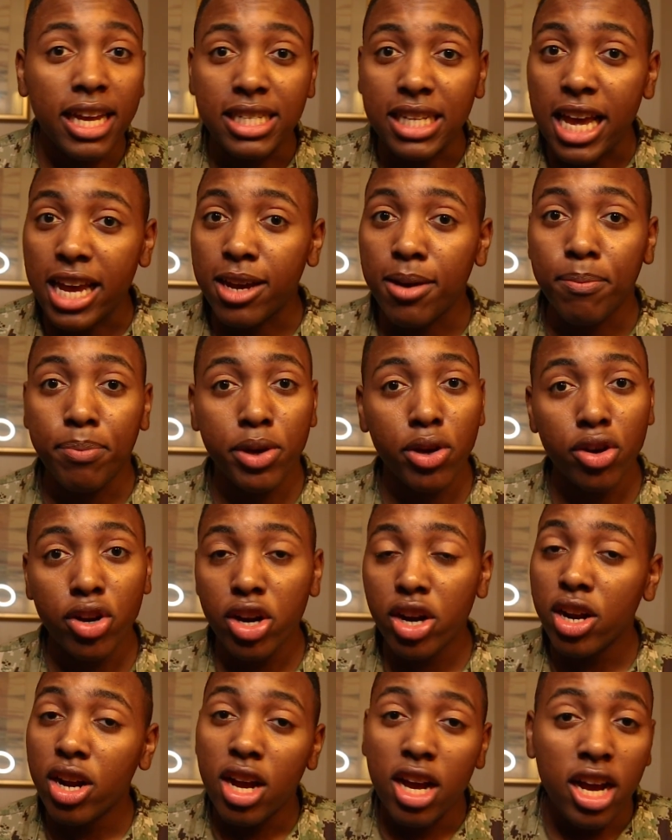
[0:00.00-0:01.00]
is a
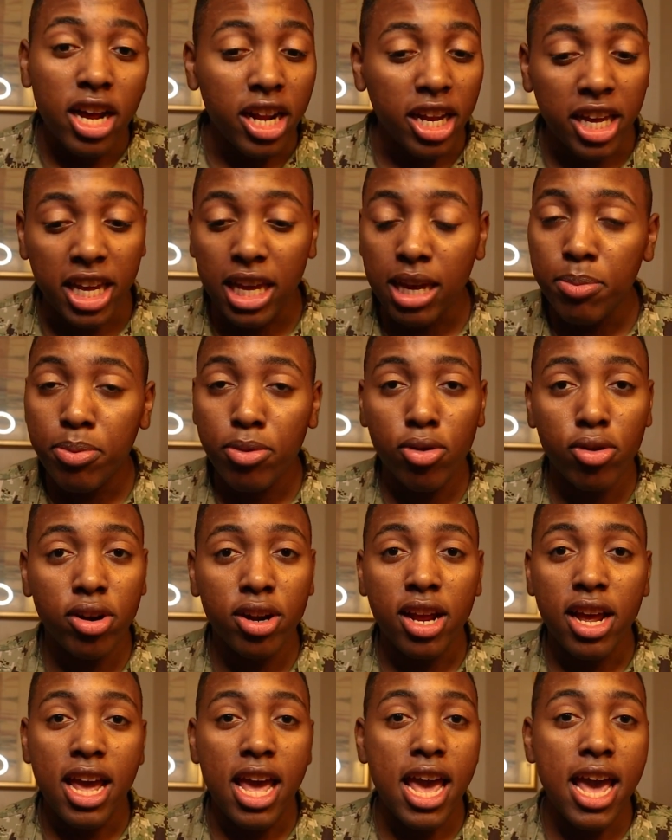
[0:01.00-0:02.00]
computer and a
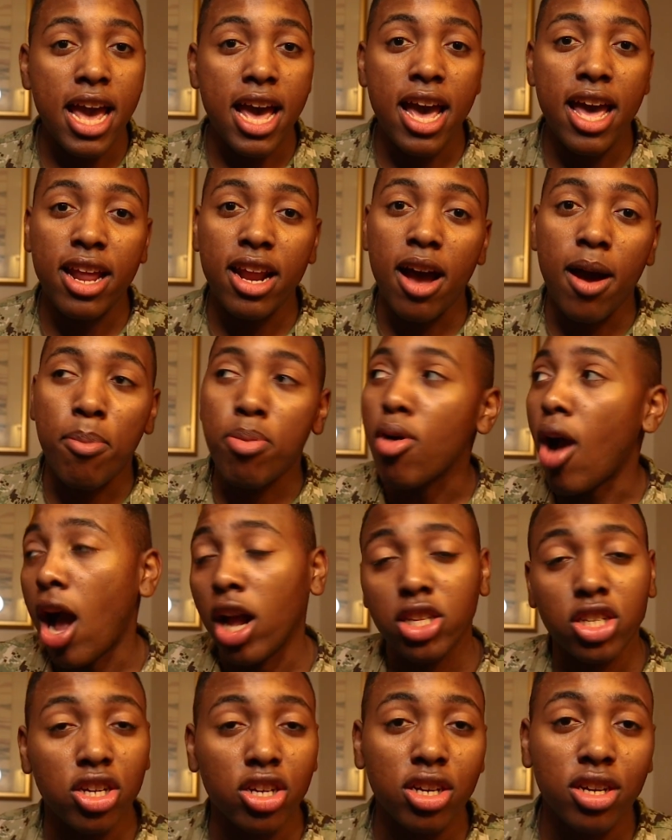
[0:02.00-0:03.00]
keyboard and a
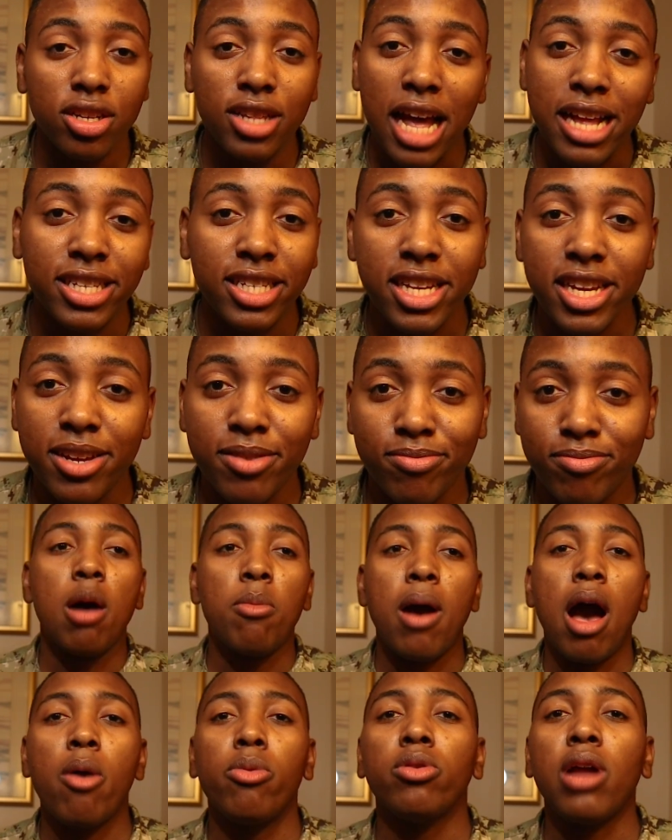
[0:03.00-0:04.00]
proctor. That's it. Um,
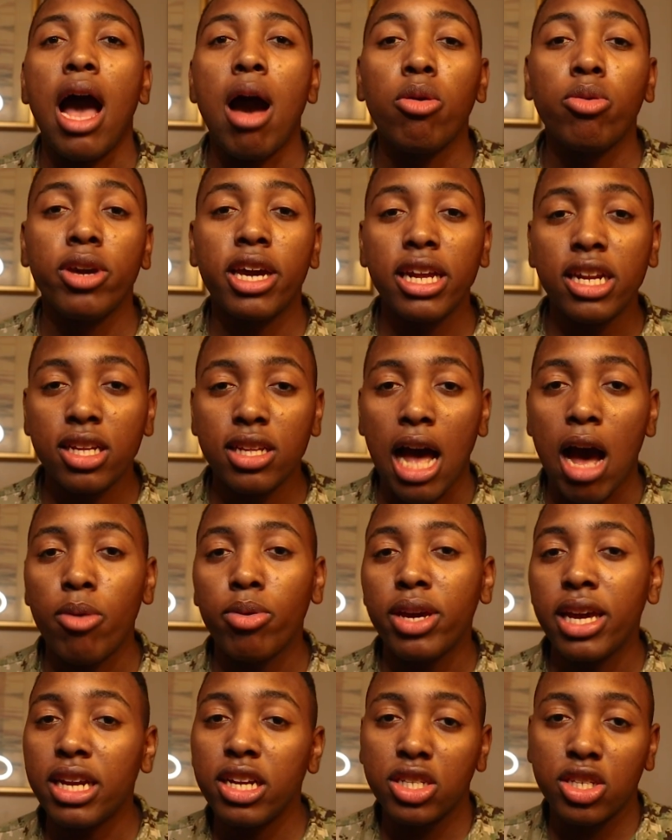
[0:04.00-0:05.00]
I will I will get in I will
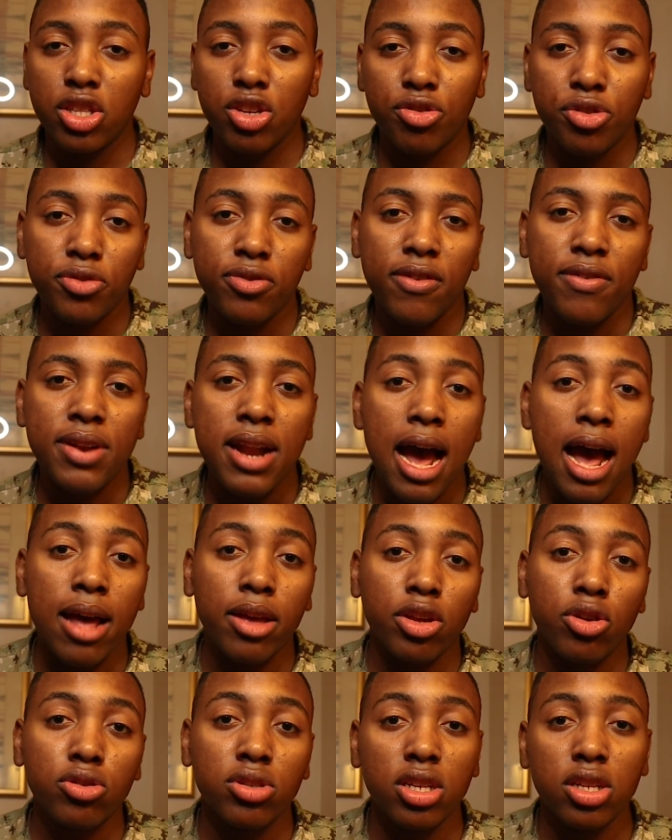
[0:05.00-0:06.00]
get into the groove of not
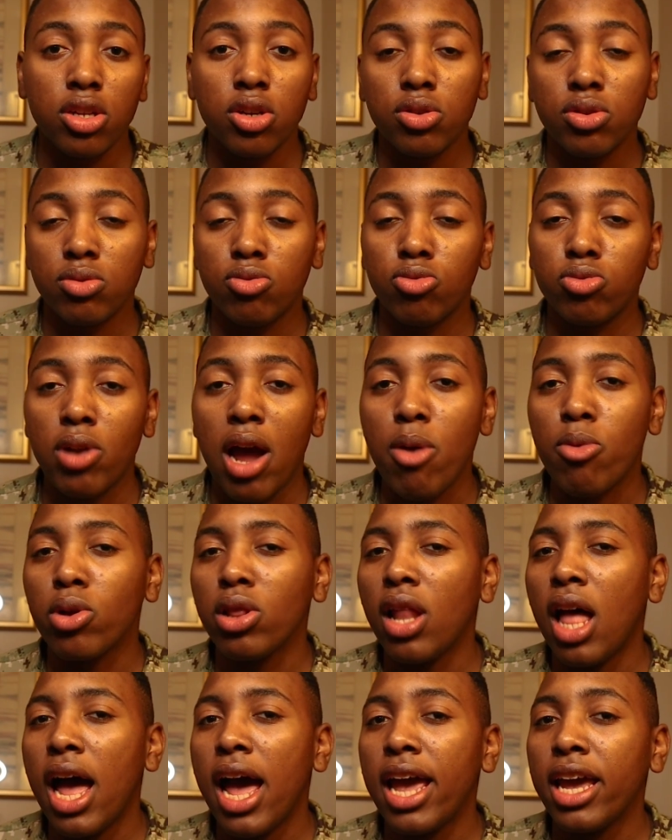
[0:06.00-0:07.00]
using those, not
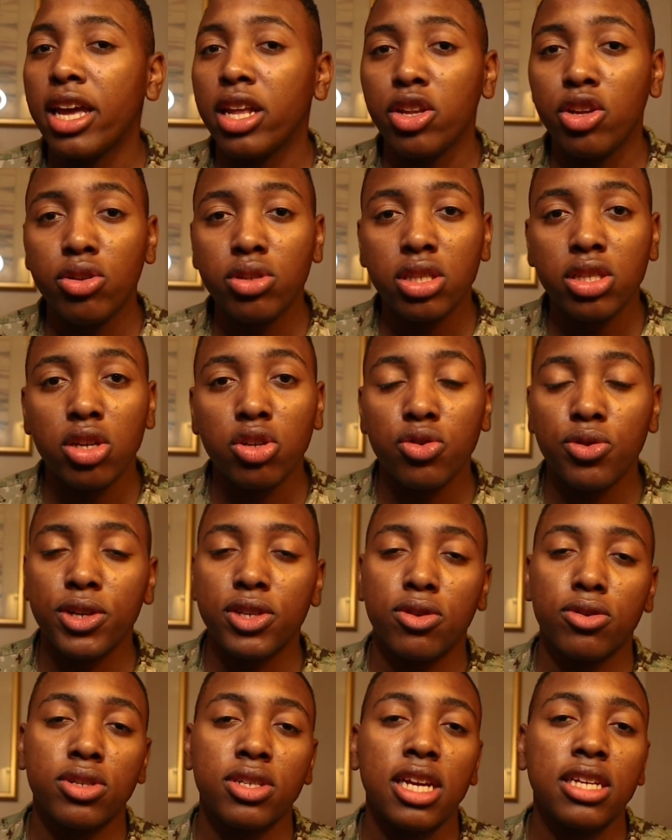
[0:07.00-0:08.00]
relying and using those
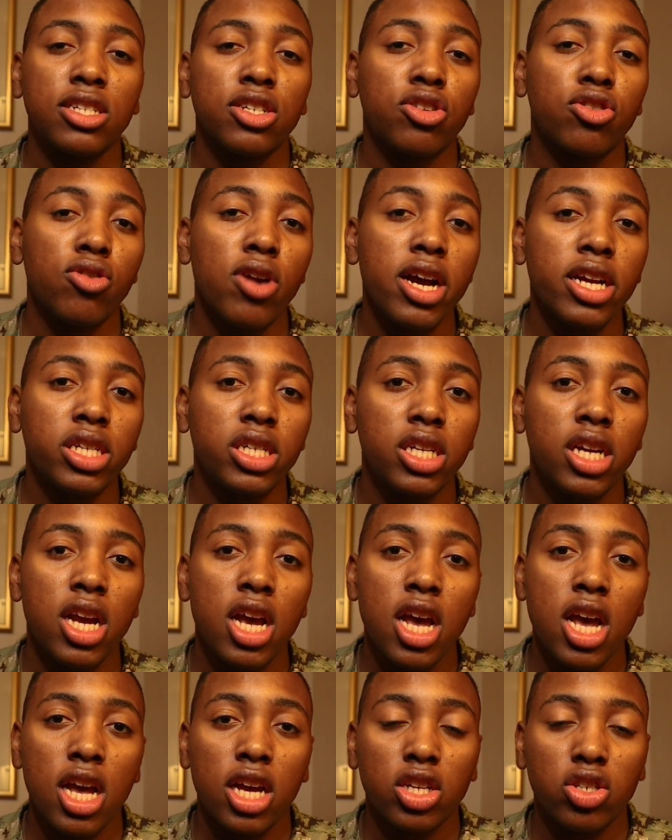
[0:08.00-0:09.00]
resources as a crutch.
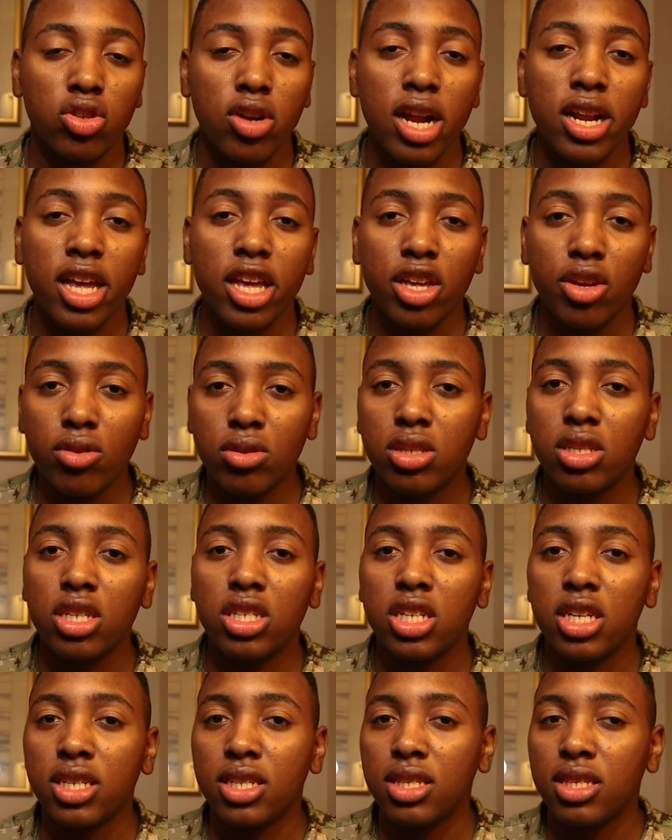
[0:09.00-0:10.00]
Try to get used to
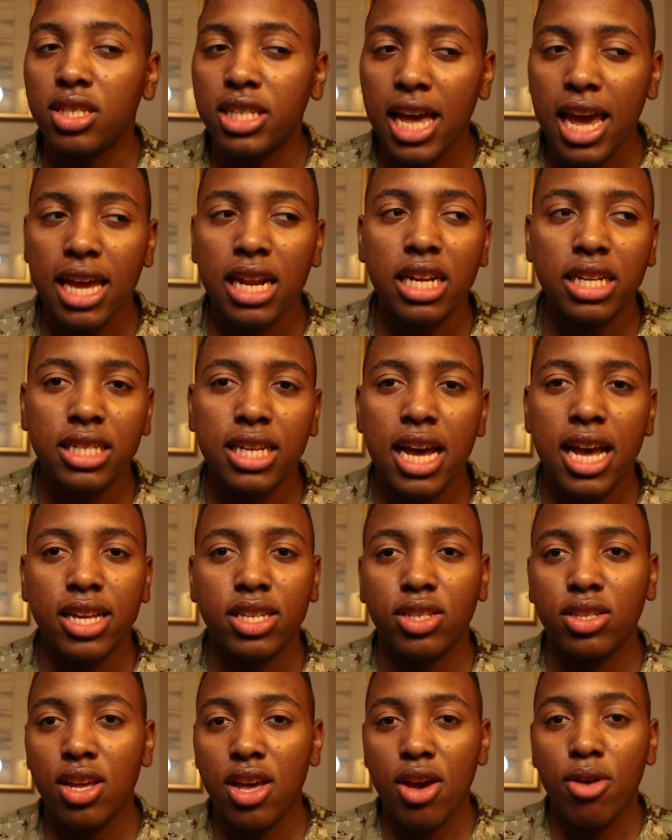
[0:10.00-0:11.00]
just taking a
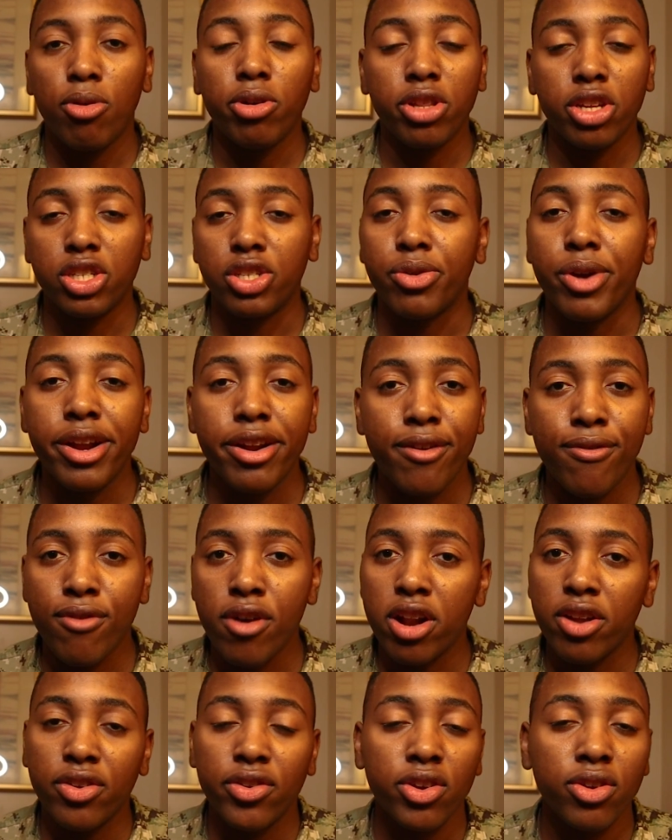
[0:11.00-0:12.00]
test with a screen in
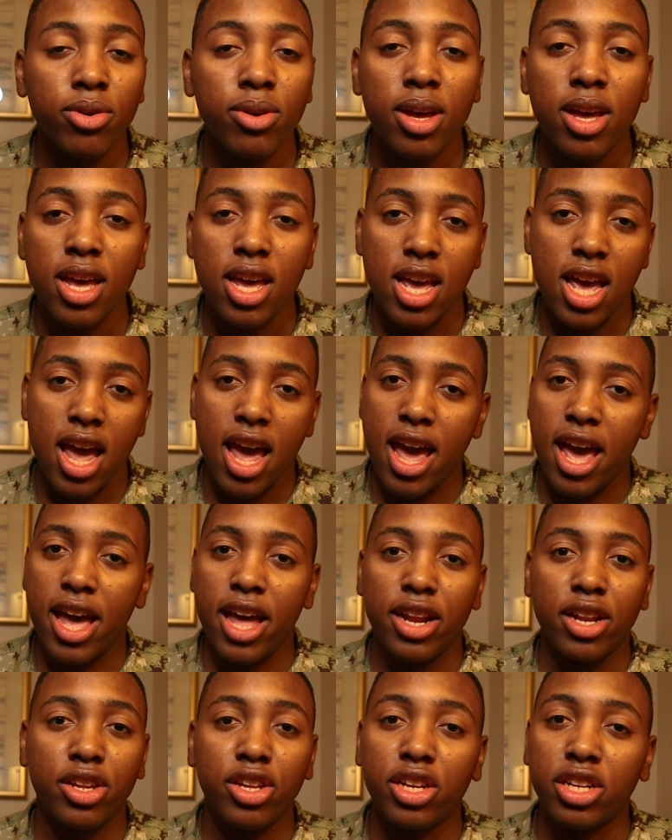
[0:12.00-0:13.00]
front of you
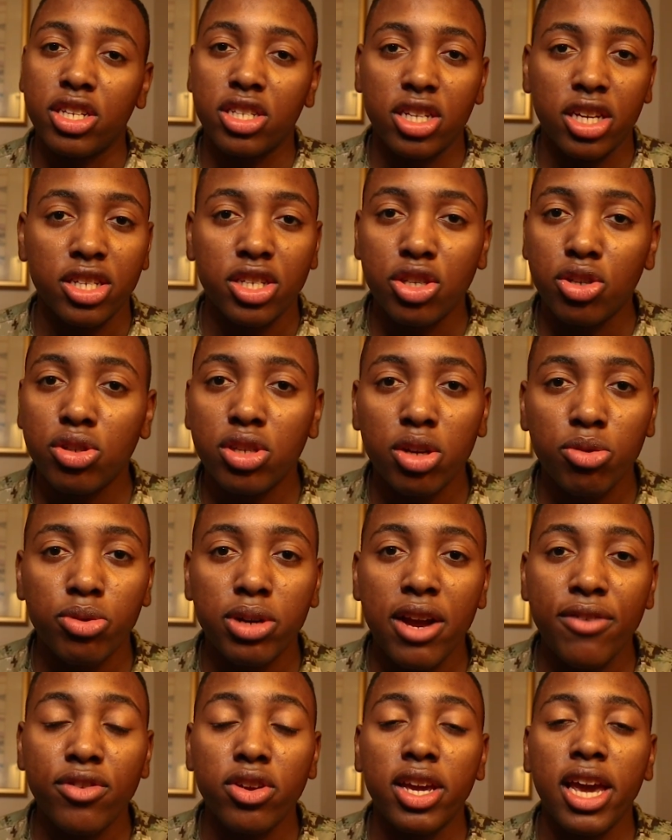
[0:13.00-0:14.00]
and just, just using
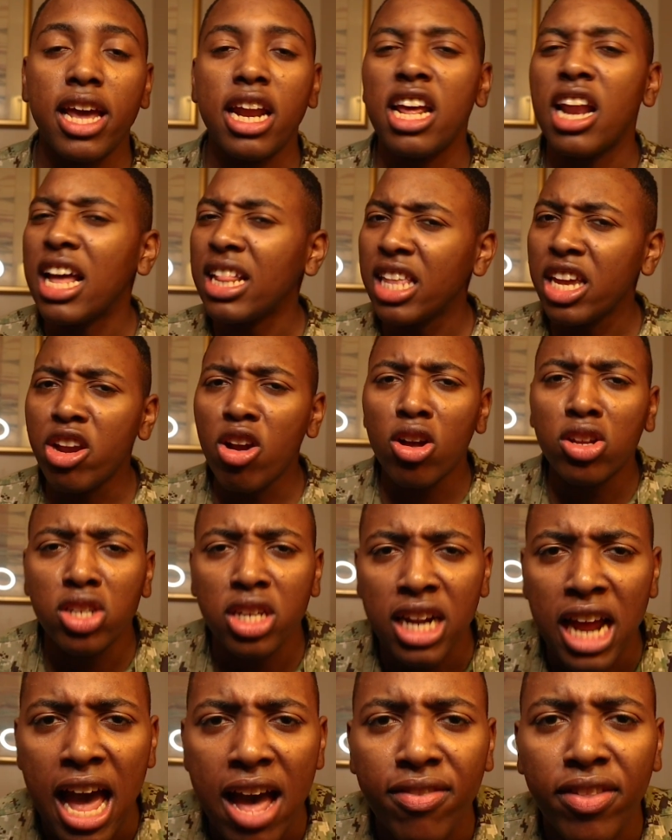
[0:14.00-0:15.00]
whatever you can. And I think you're also
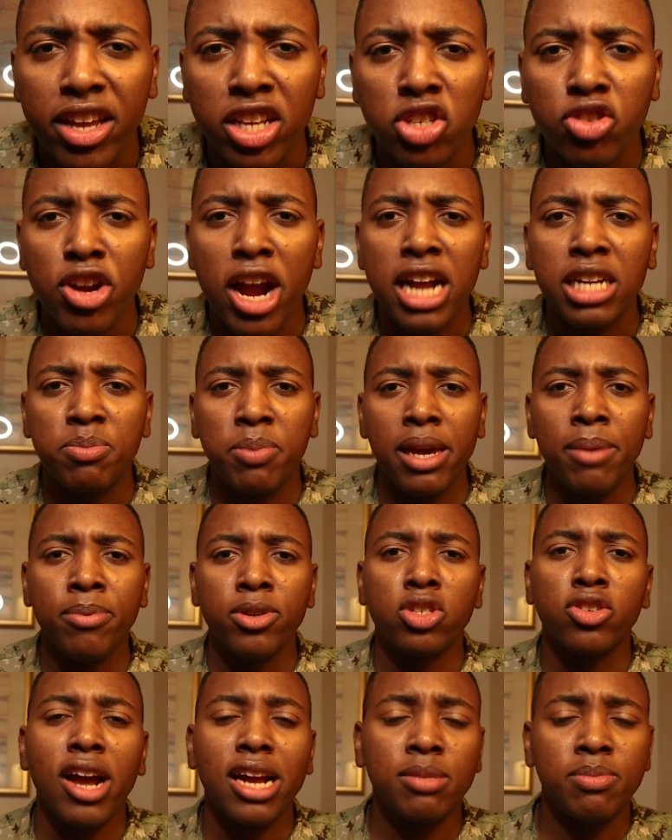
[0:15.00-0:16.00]
gonna have like scratch paper,
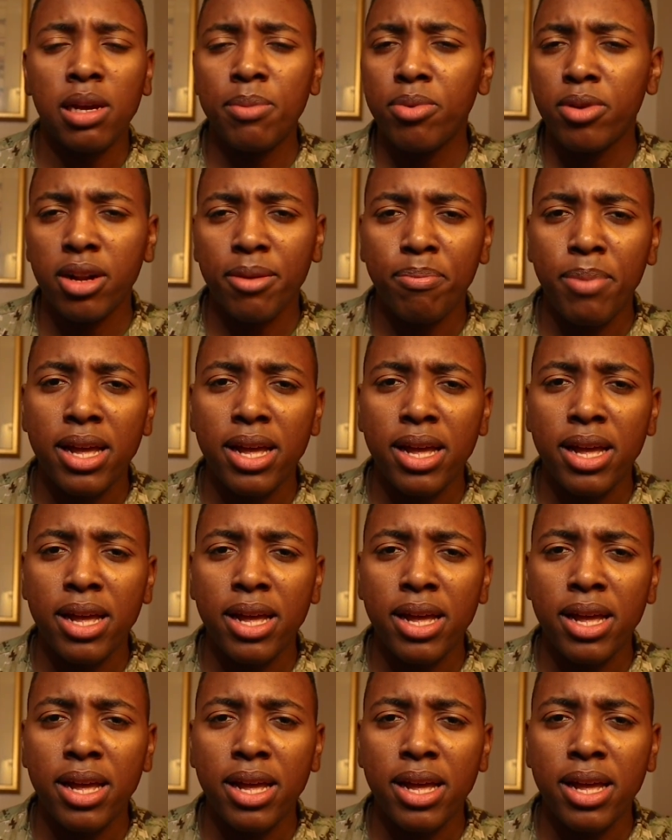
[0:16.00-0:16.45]
scratch paper and a